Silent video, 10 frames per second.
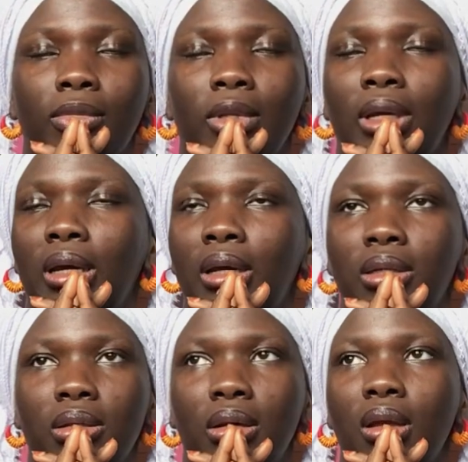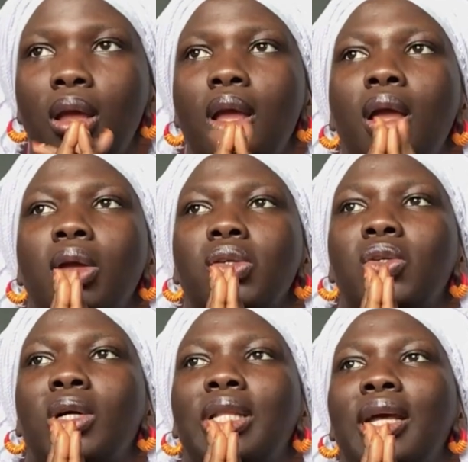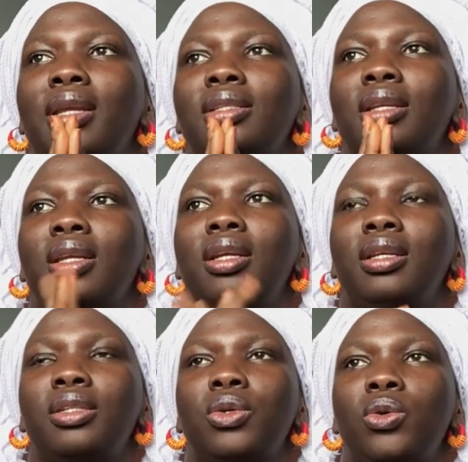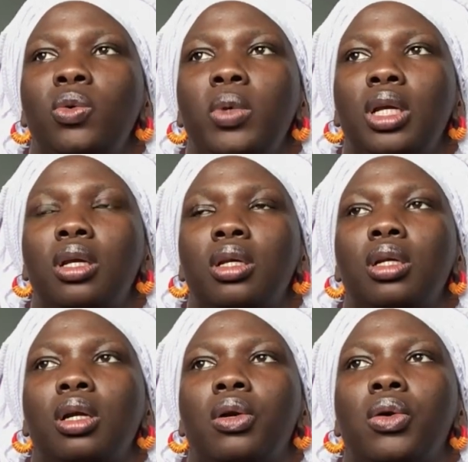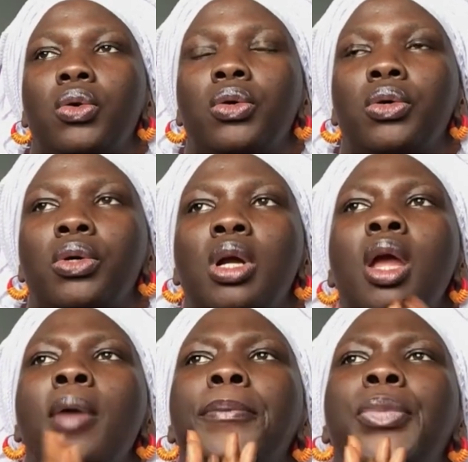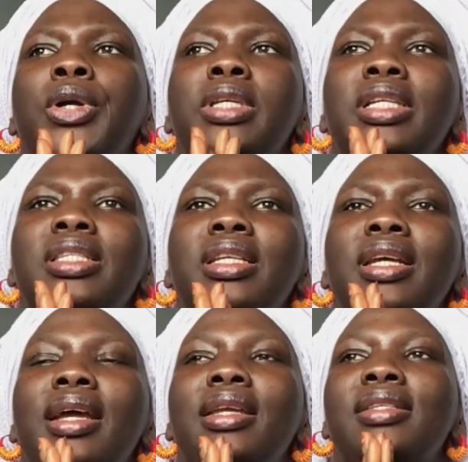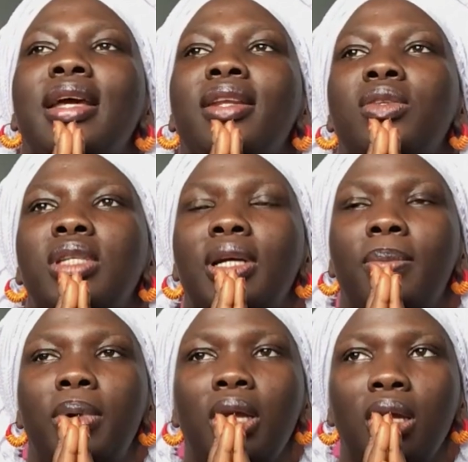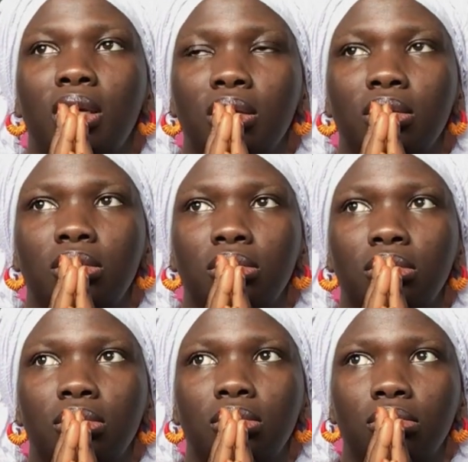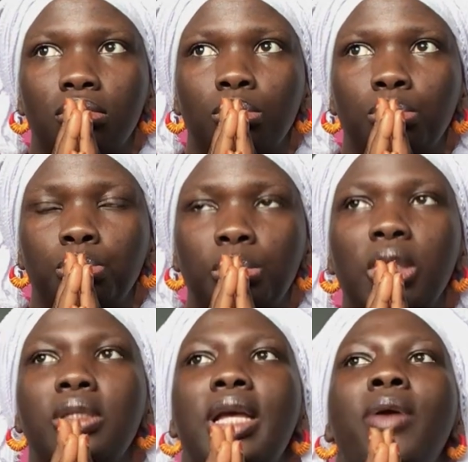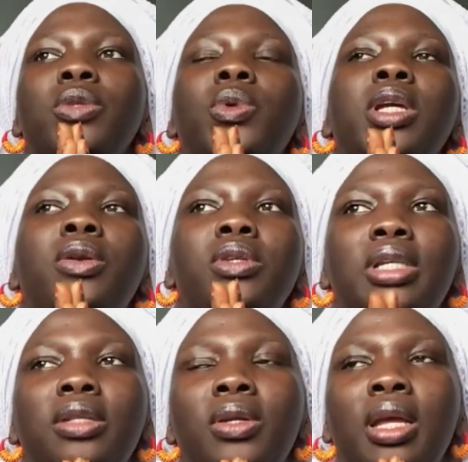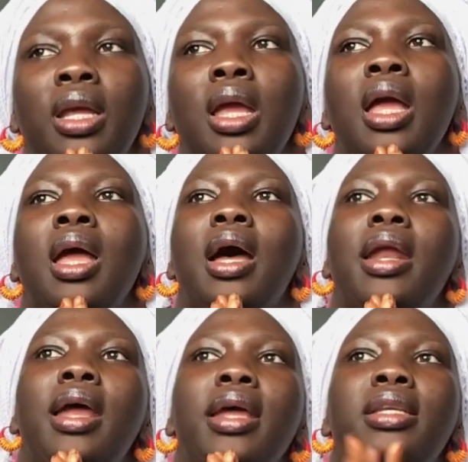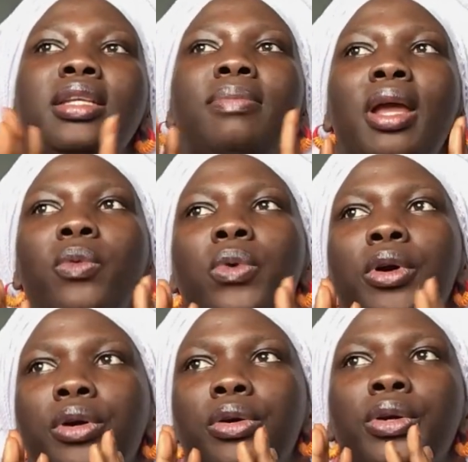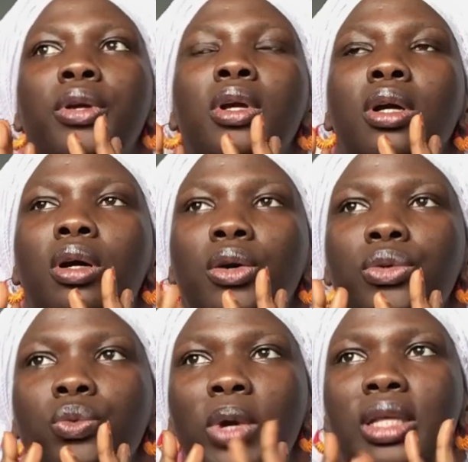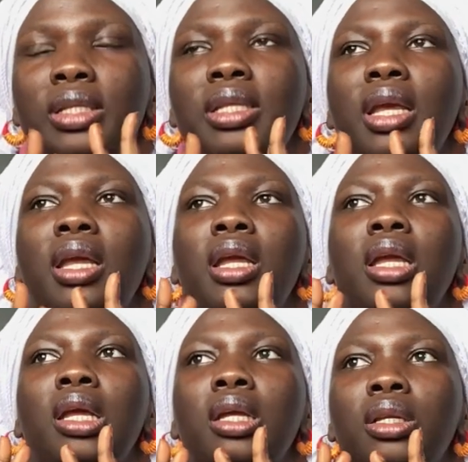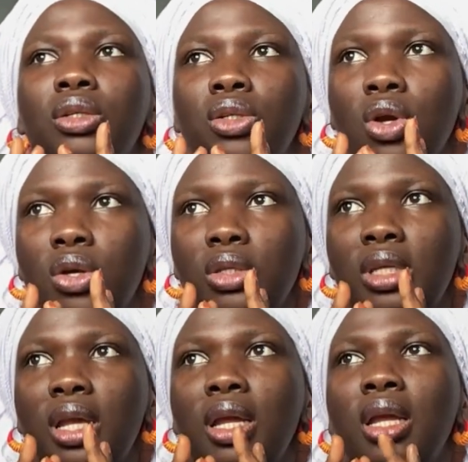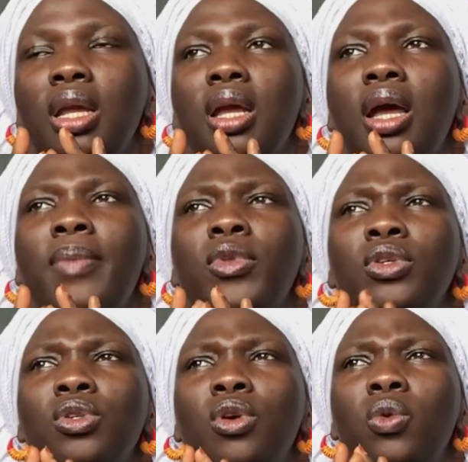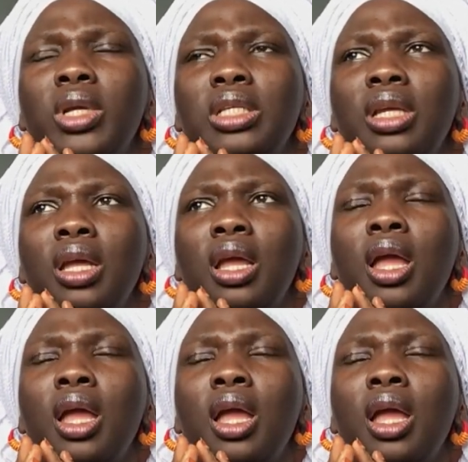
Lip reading: guys, Scotland is raining this whole week. But yesterday I decided to take a break because I was working on Saturday and I did my walk on Wednesday, Thursday. I'm not sure on Wednesday,